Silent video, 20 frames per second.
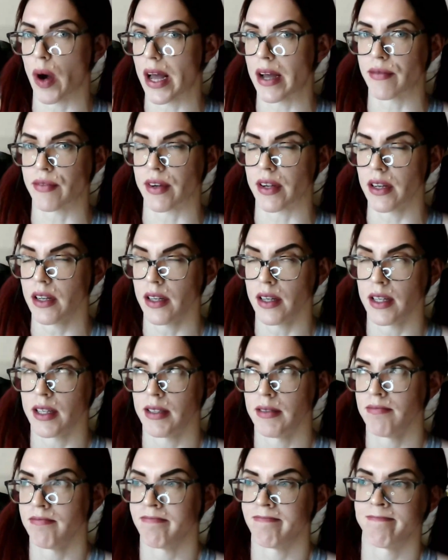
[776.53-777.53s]
whatever,
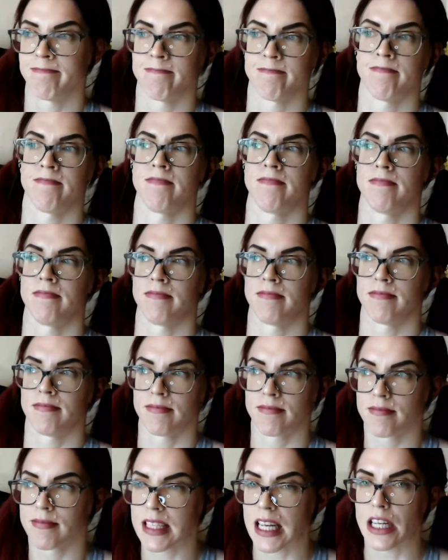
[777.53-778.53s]

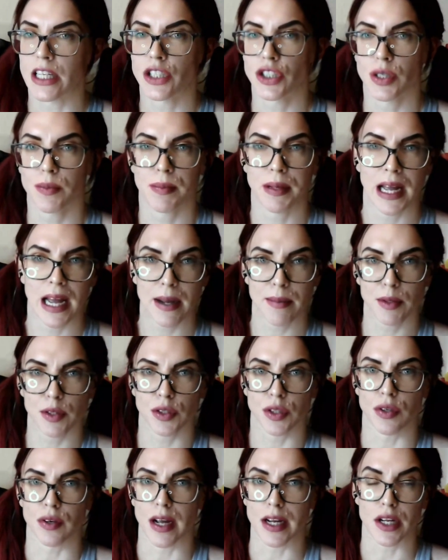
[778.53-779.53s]
they should be
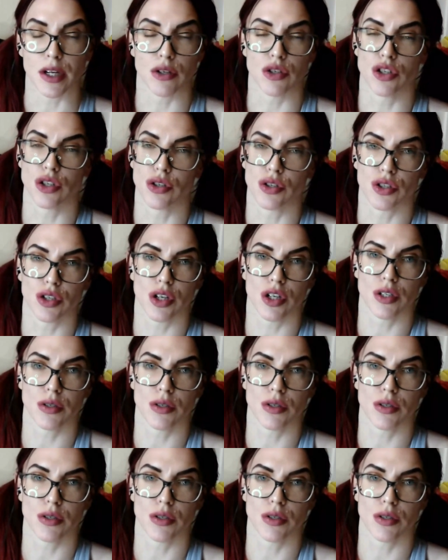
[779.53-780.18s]
able to and you should